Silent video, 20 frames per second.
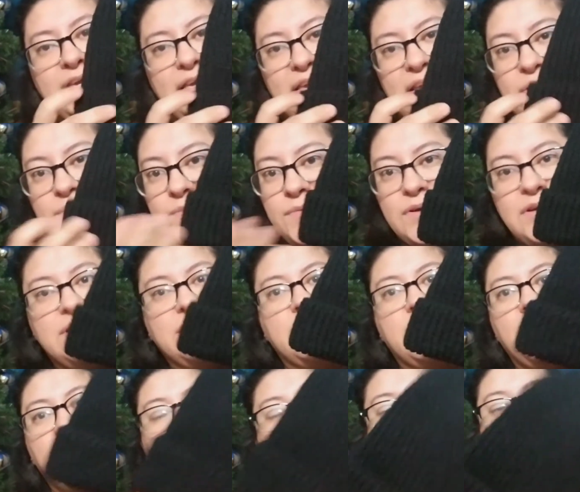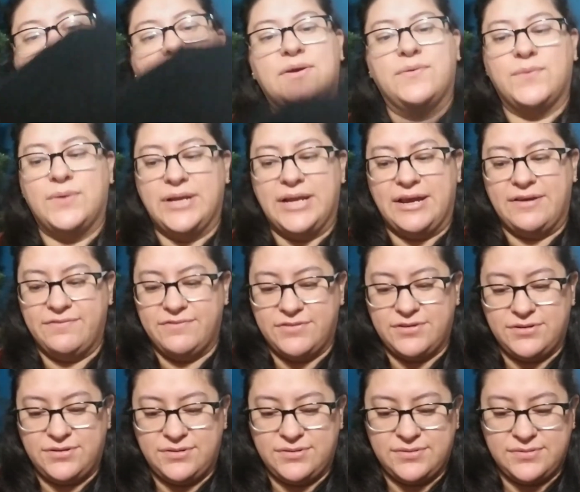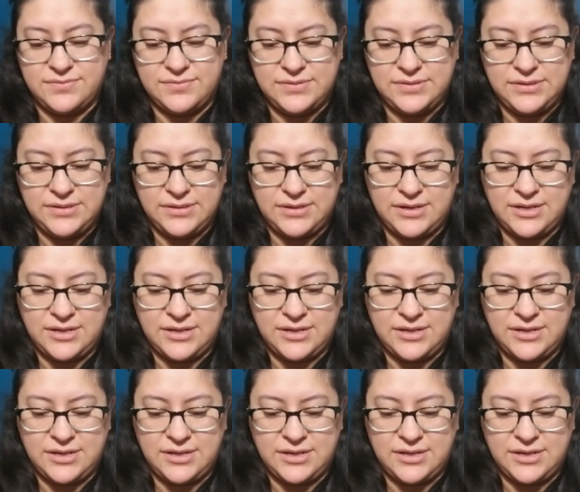in one go, like one afternoon.